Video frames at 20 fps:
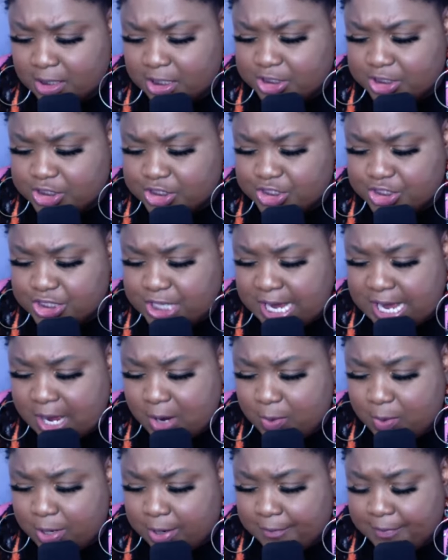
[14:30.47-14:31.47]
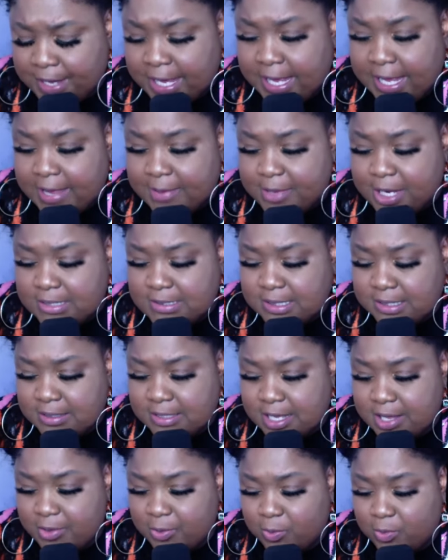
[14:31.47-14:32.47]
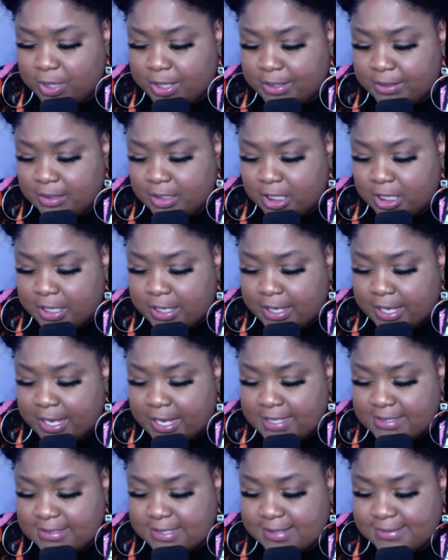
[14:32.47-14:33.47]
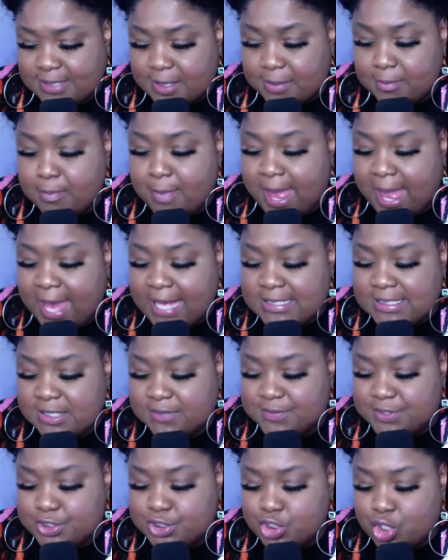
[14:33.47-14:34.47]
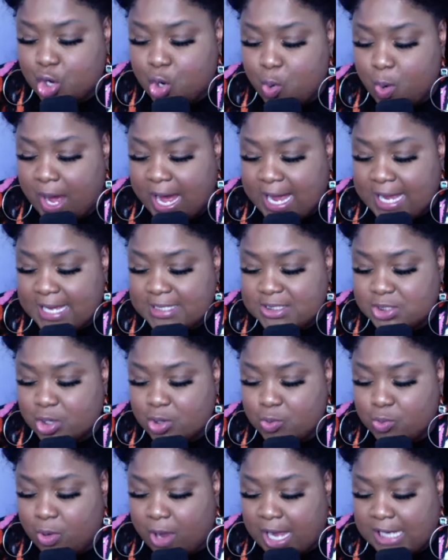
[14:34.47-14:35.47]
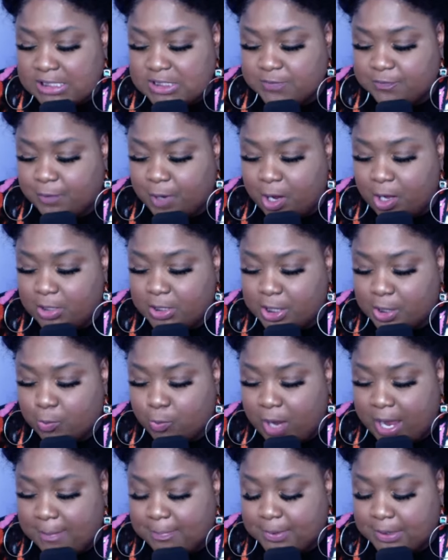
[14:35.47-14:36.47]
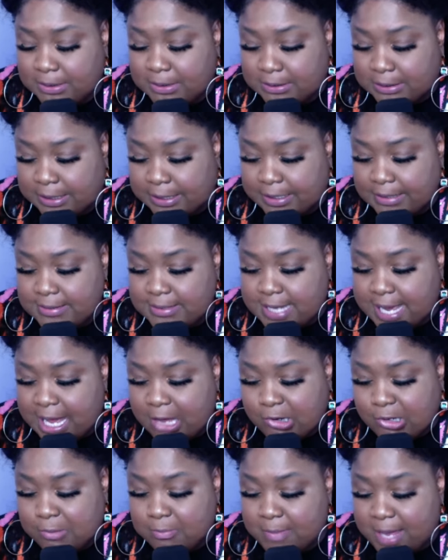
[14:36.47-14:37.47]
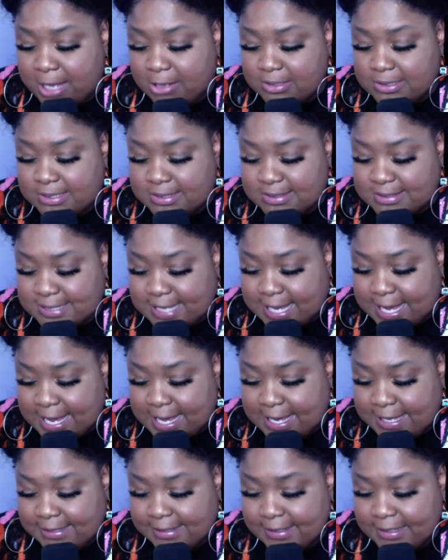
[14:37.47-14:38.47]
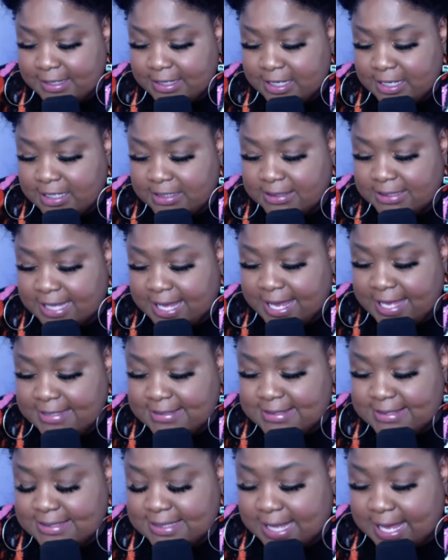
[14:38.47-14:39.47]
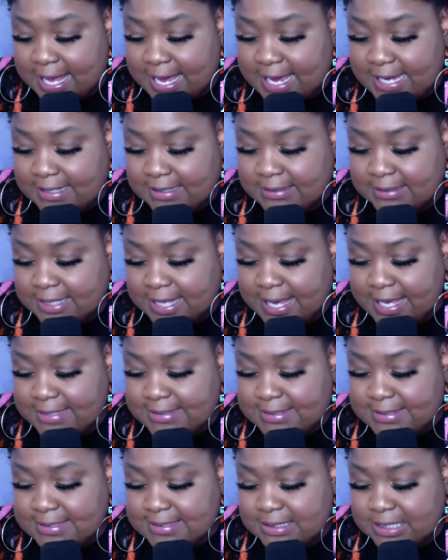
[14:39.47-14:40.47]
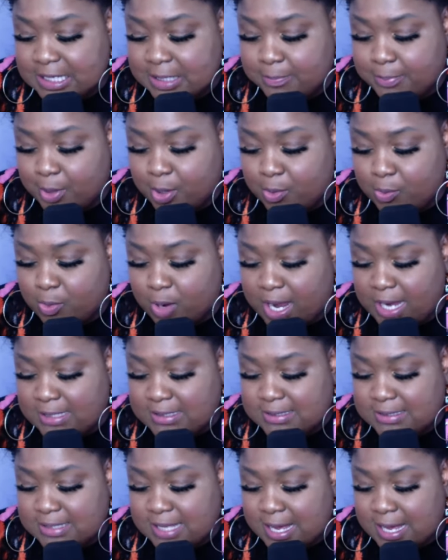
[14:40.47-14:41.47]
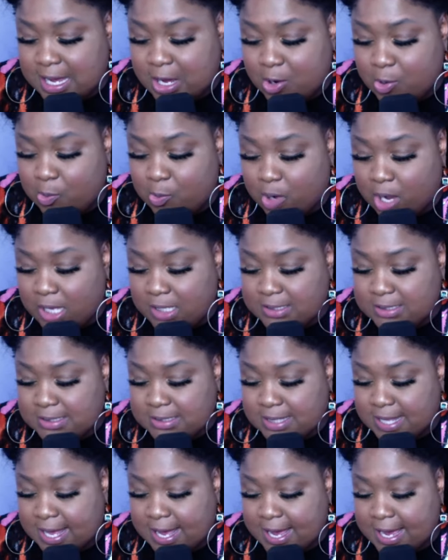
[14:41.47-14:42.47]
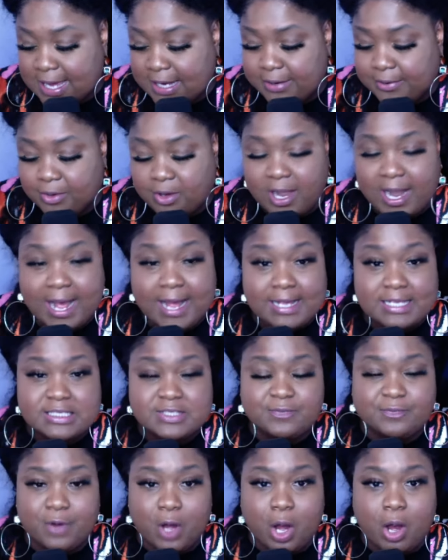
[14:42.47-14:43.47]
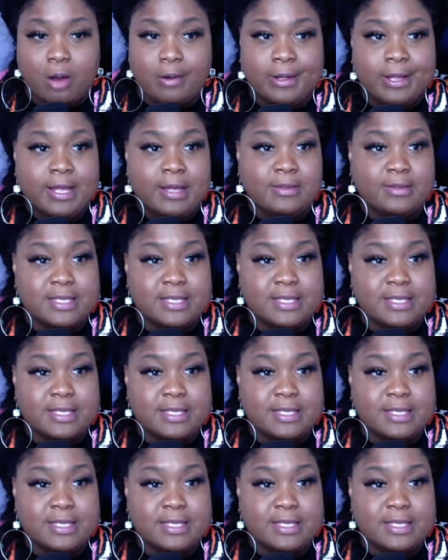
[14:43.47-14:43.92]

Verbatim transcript: A shower. There's another one it says a mass of snow, ice, or rocks falling rapidly down a mountainside a landslide, a landslip, a rock slide, a rock slide, and an ice fall.